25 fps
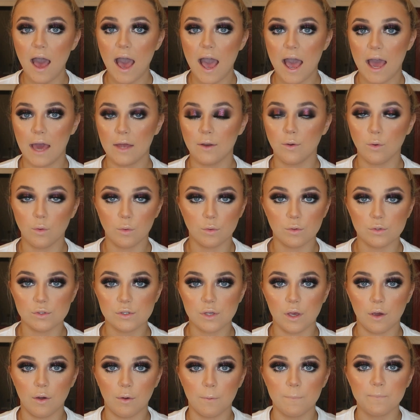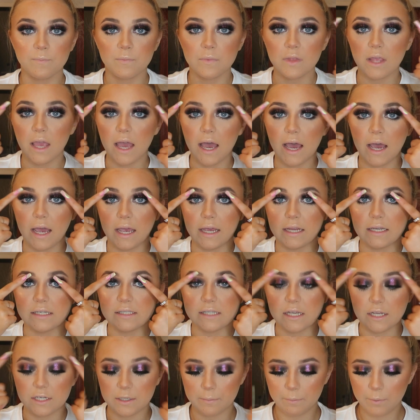and also I
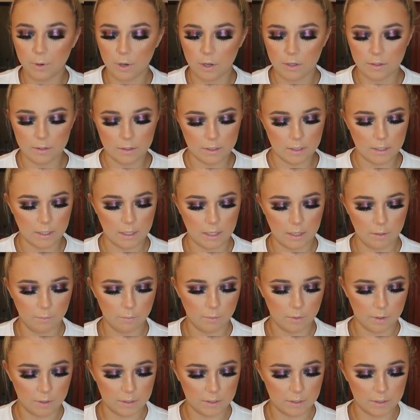did put the,